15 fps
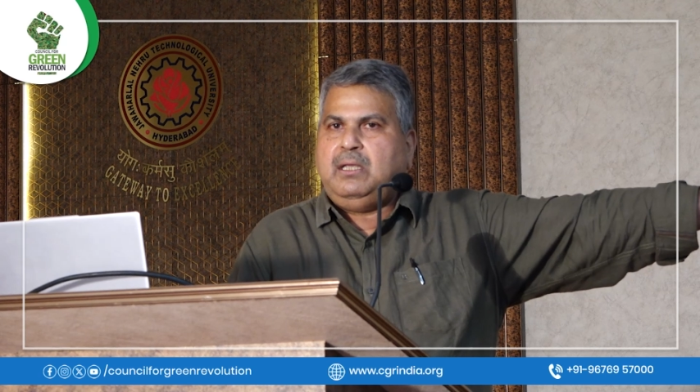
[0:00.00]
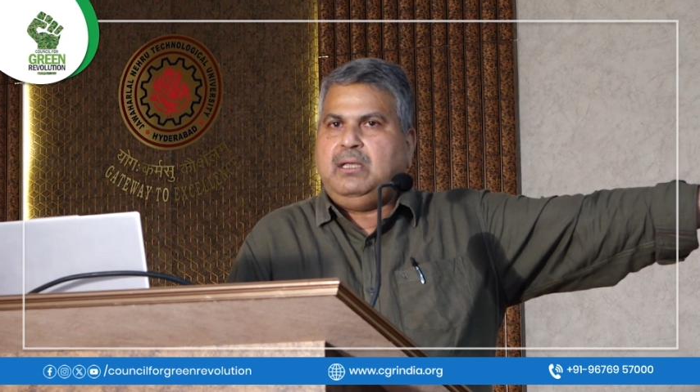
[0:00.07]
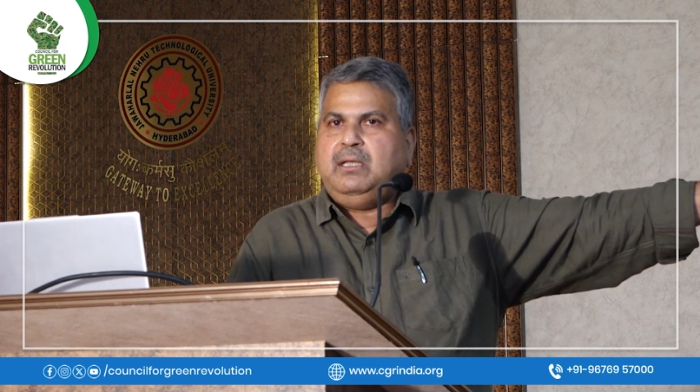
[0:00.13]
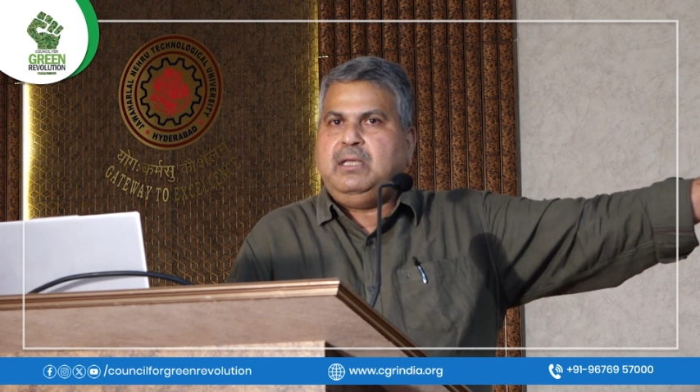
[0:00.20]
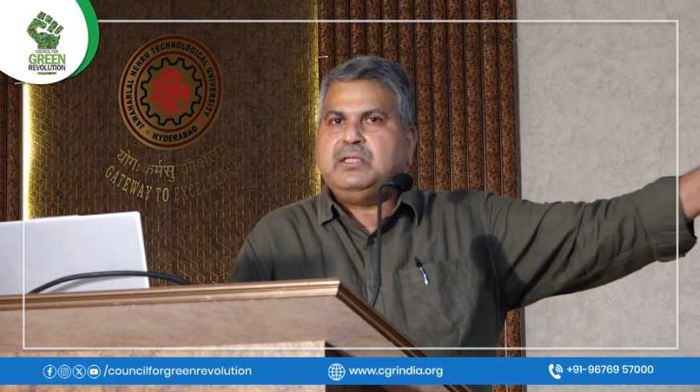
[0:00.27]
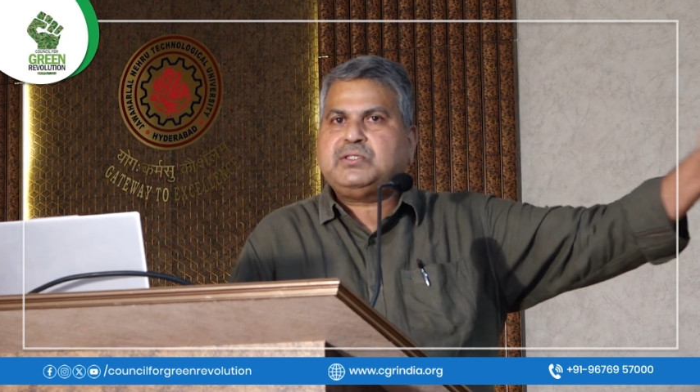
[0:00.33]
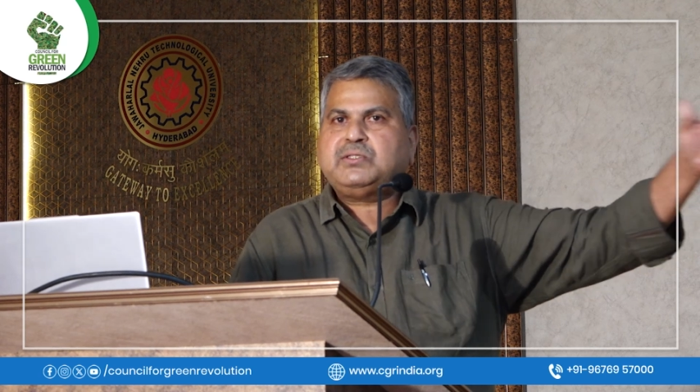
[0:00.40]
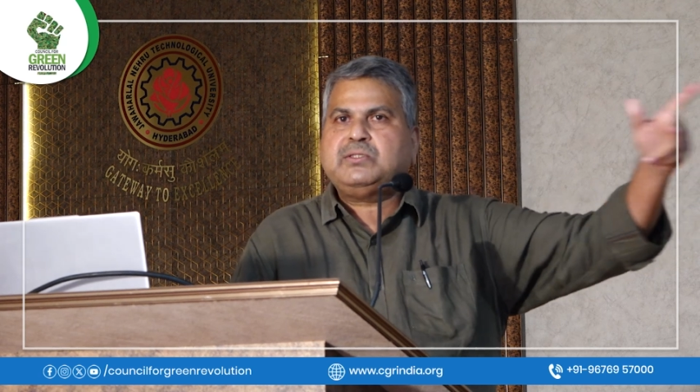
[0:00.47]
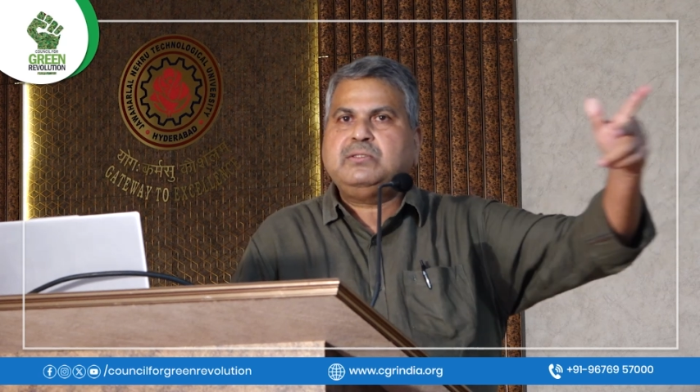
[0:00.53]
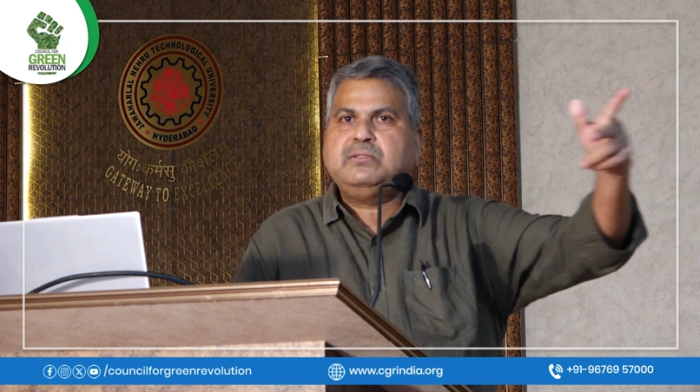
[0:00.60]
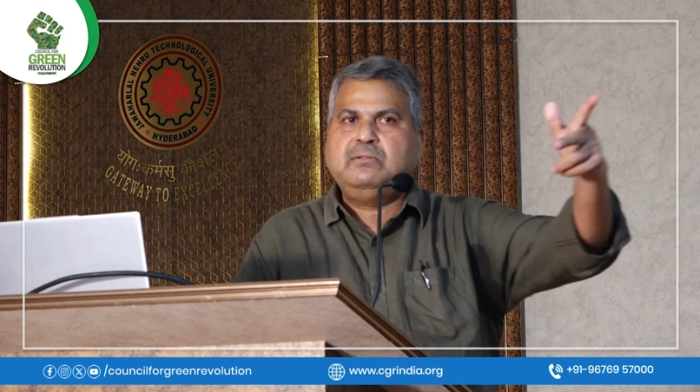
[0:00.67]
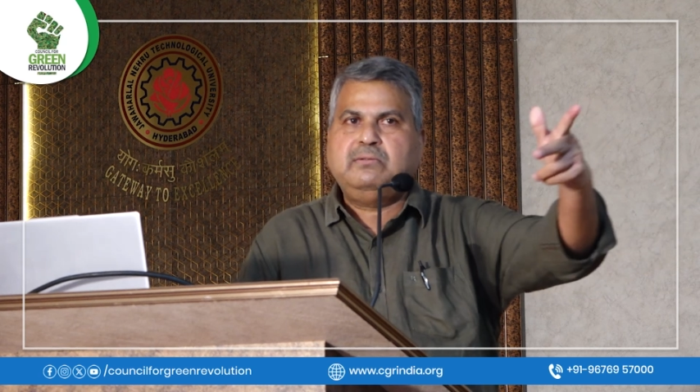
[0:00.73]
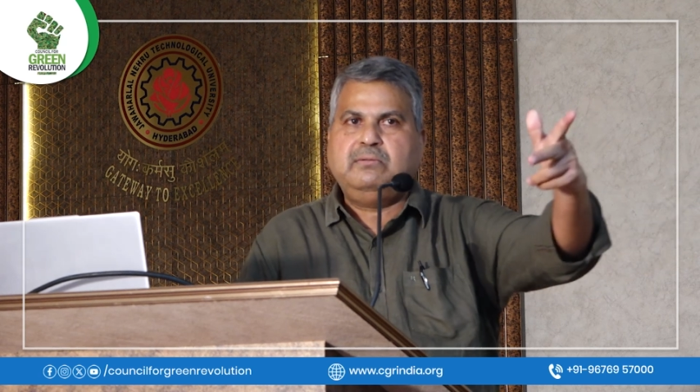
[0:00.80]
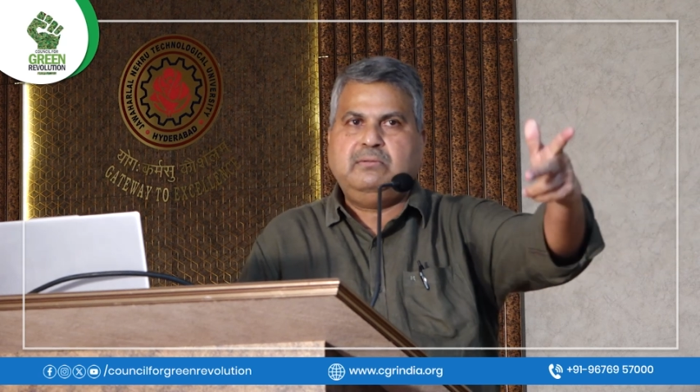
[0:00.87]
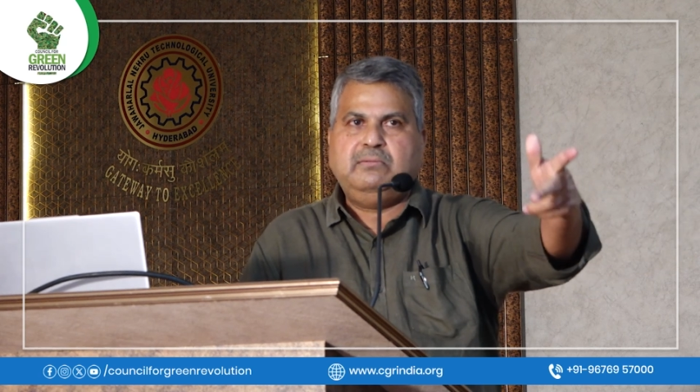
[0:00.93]

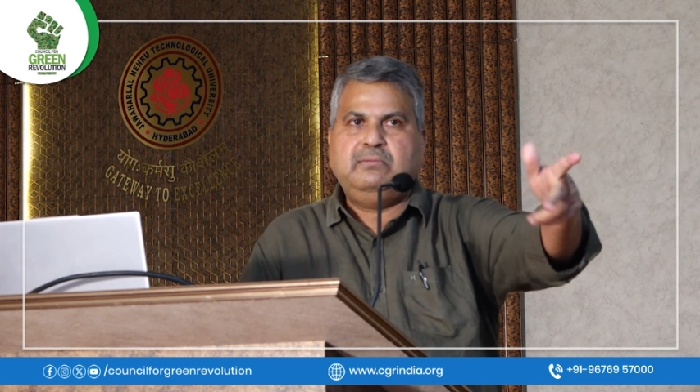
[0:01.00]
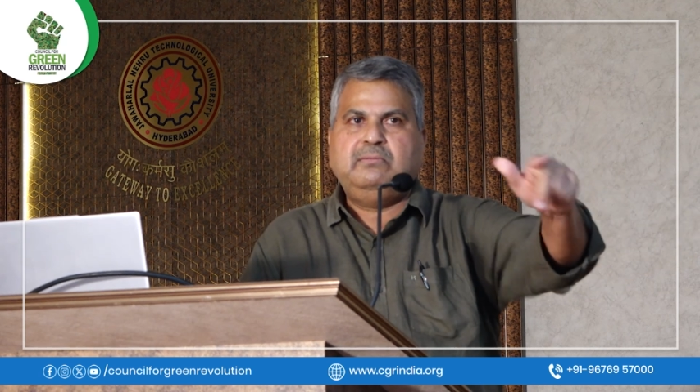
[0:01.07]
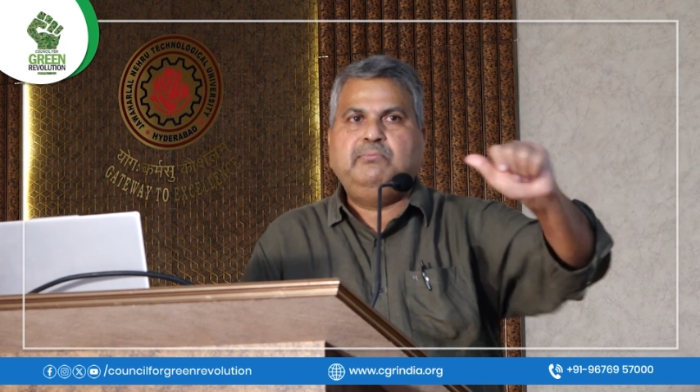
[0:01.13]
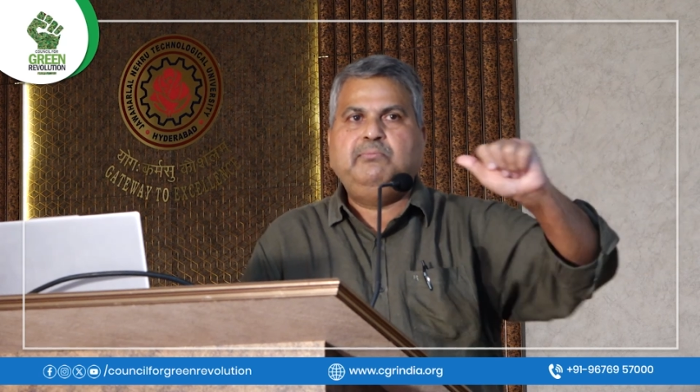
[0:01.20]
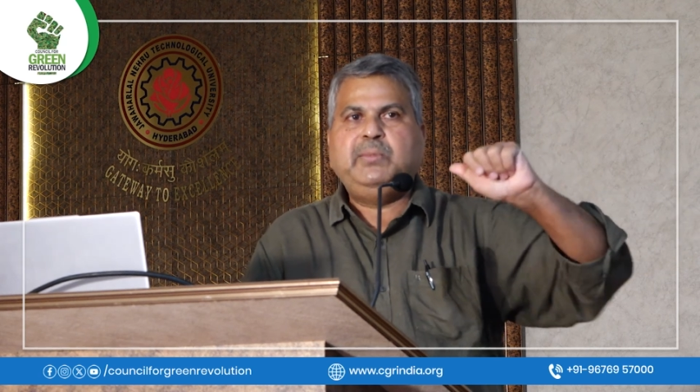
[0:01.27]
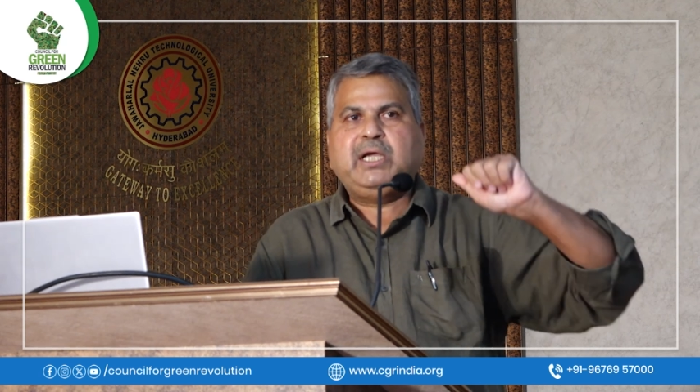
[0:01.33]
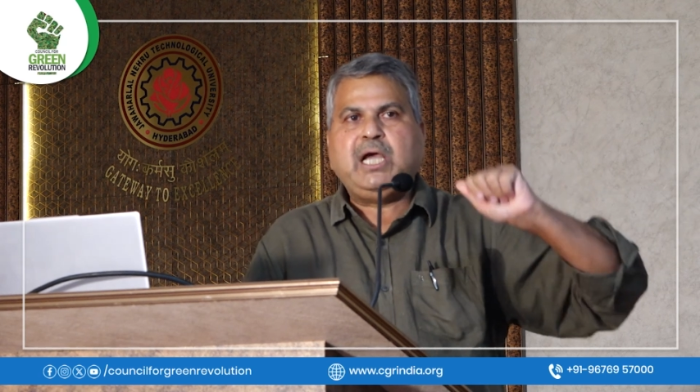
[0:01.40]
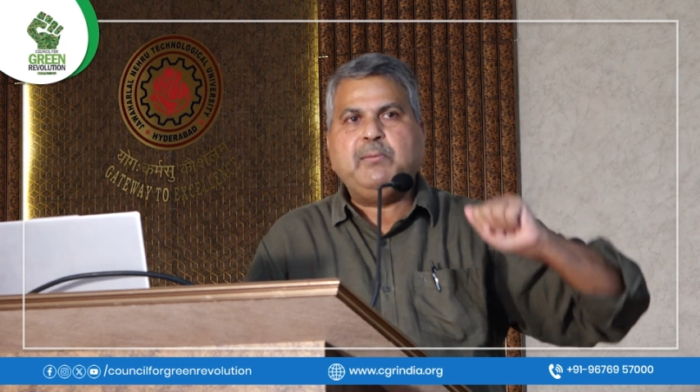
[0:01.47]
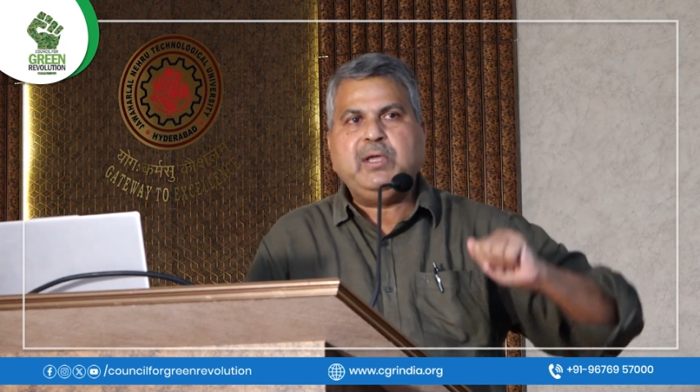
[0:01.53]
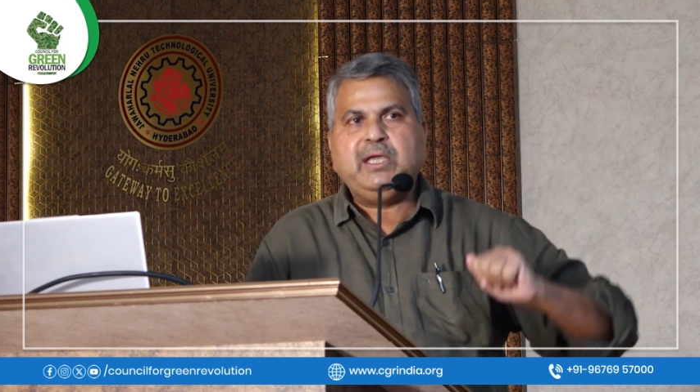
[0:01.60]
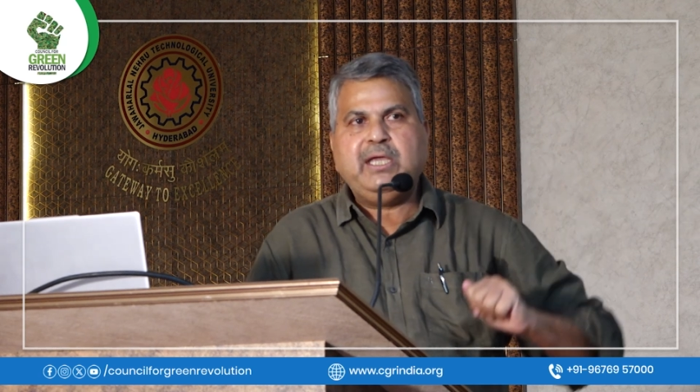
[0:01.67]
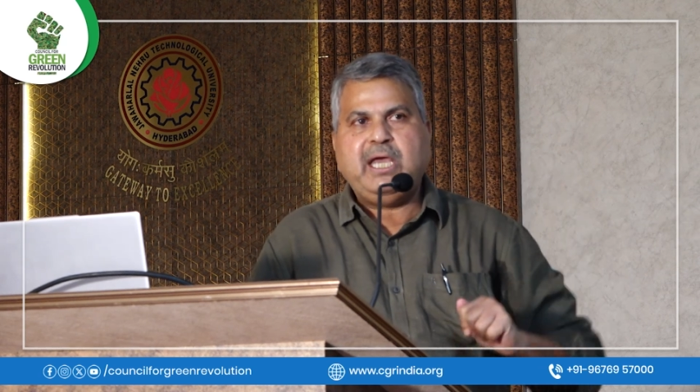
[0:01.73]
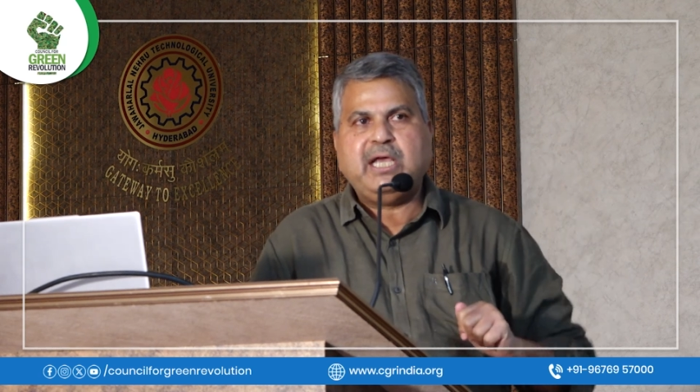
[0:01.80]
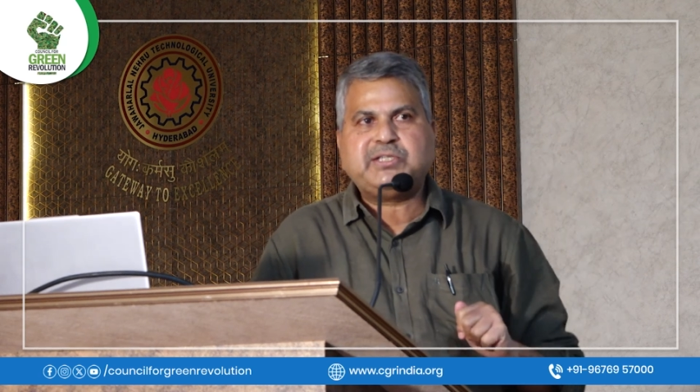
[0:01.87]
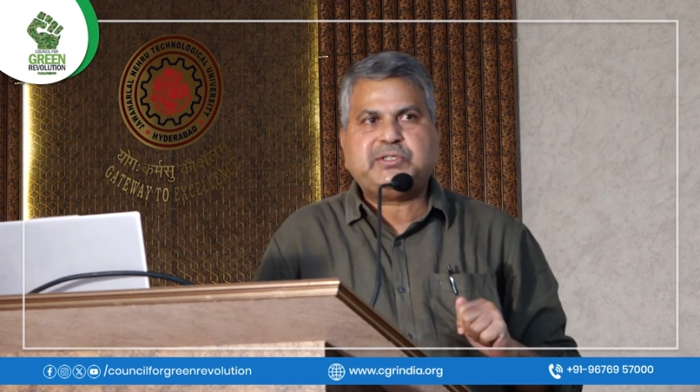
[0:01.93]
is
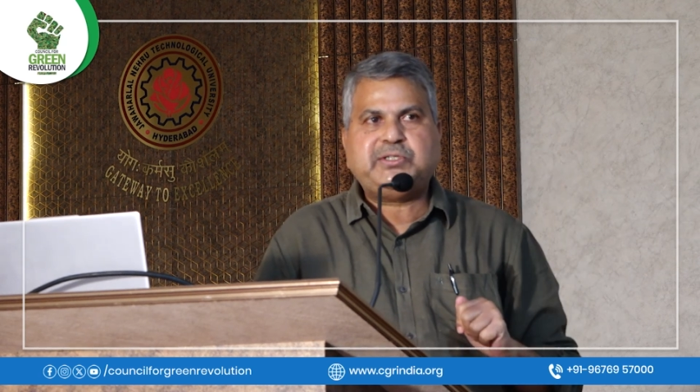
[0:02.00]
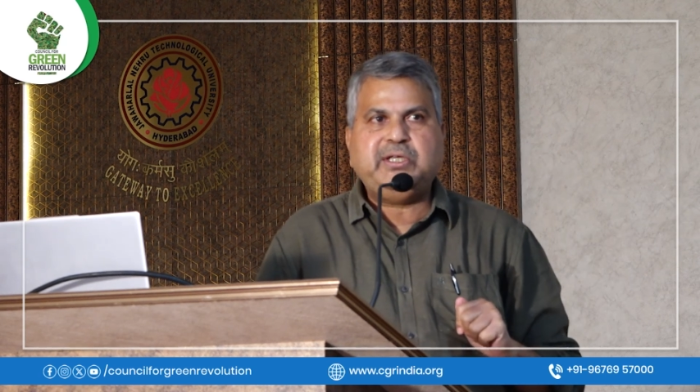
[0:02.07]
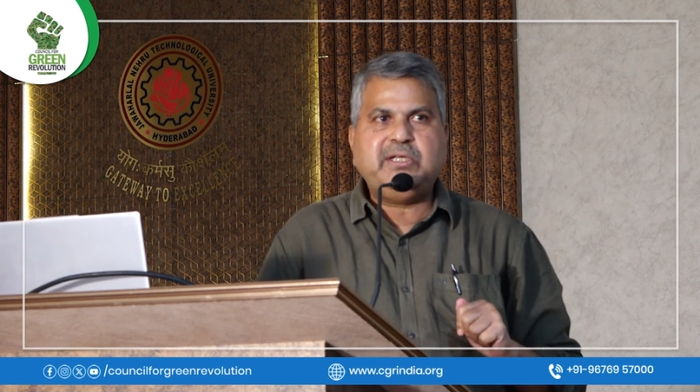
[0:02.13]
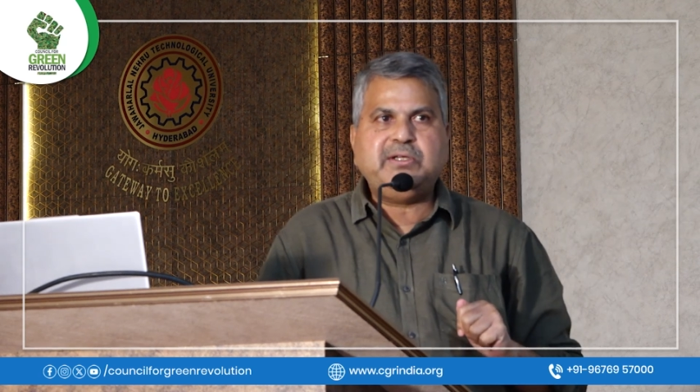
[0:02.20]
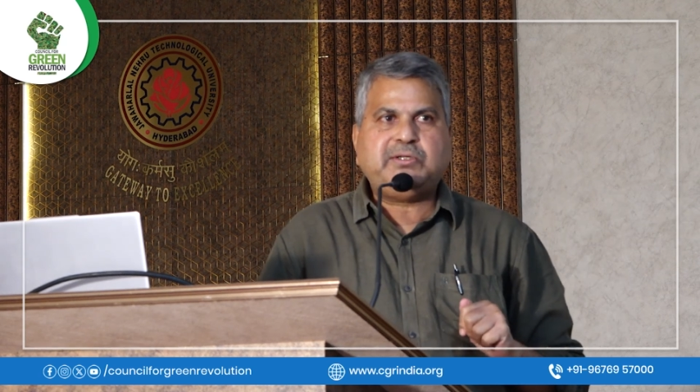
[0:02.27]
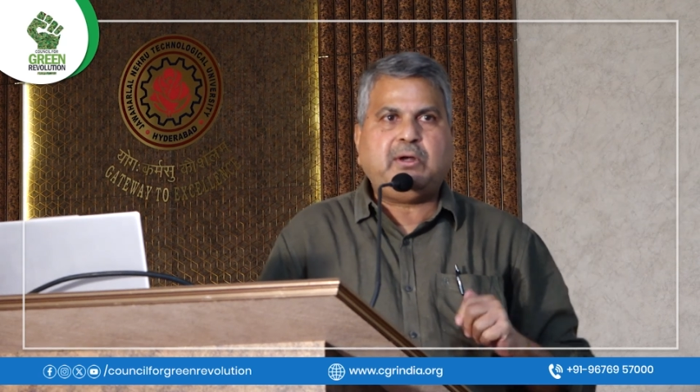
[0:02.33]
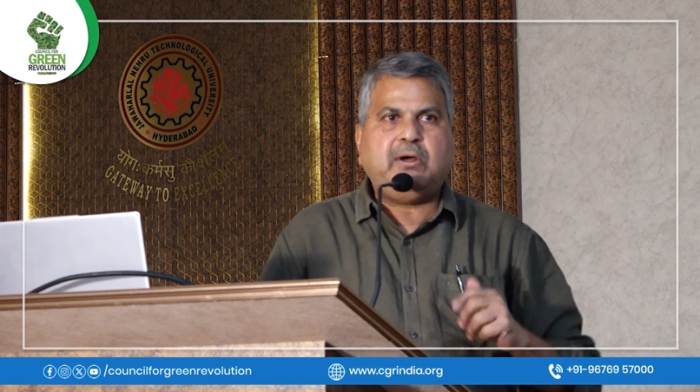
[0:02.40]
becoming extinct